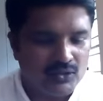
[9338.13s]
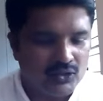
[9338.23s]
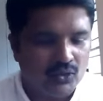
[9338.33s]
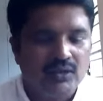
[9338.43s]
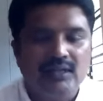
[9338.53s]
But
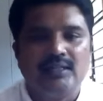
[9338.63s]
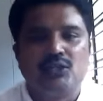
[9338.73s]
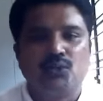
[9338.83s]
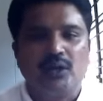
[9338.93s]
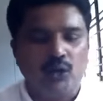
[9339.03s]
so there
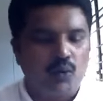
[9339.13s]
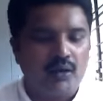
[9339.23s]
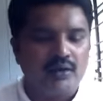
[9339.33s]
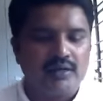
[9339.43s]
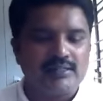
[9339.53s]
is only
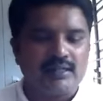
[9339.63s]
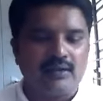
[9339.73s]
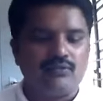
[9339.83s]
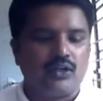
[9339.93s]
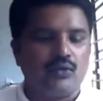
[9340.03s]
1 hour is
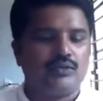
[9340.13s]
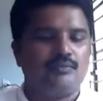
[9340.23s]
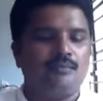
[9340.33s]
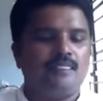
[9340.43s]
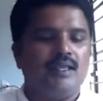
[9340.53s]
left out.